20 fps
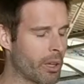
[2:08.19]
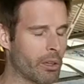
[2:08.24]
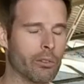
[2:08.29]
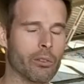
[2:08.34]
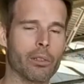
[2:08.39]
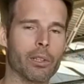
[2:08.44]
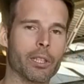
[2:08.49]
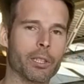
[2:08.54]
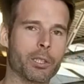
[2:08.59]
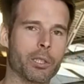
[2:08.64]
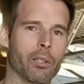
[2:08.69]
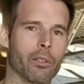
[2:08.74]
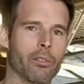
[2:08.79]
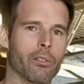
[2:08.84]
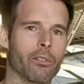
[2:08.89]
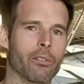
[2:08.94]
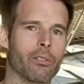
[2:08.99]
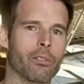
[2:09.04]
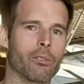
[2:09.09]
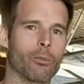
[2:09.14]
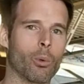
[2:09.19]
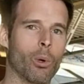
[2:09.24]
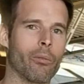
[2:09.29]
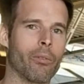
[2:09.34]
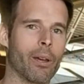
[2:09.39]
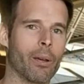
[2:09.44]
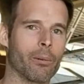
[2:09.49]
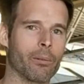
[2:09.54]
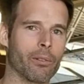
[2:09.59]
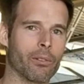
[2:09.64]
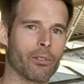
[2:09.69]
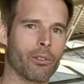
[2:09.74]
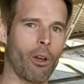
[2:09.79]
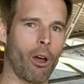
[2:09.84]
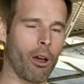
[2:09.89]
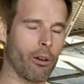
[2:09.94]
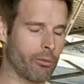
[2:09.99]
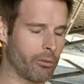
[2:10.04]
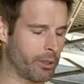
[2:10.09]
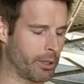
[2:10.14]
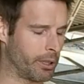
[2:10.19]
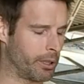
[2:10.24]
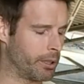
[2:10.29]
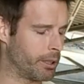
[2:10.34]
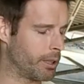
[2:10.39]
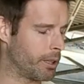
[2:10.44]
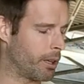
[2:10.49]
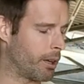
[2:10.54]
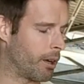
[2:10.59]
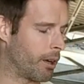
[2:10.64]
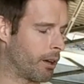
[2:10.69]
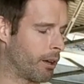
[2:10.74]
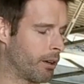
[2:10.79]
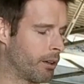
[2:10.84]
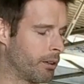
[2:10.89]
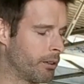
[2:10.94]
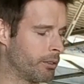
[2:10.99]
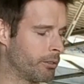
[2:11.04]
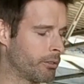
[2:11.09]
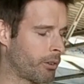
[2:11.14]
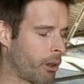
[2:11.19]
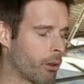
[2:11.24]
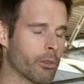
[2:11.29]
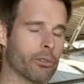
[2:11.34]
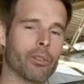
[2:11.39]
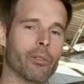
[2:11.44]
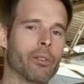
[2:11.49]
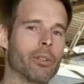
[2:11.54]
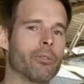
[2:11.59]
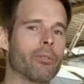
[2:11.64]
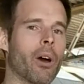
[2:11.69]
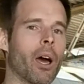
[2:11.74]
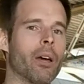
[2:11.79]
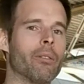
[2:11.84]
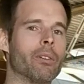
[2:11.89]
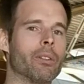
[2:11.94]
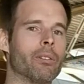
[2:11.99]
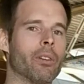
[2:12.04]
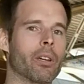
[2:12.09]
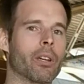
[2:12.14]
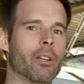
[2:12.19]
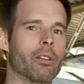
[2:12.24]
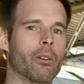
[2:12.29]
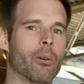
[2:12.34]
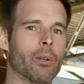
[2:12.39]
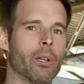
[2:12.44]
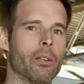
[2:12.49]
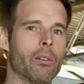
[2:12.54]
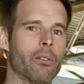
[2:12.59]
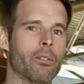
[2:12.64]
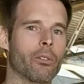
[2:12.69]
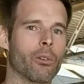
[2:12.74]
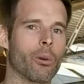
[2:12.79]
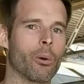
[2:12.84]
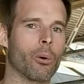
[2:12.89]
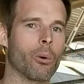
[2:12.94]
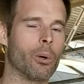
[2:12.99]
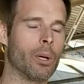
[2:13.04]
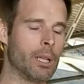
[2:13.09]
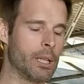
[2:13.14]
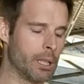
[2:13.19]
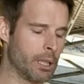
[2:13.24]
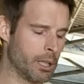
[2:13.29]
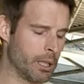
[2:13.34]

delicious 12-ounce coffee, $1.75 at Dunkin Donuts. So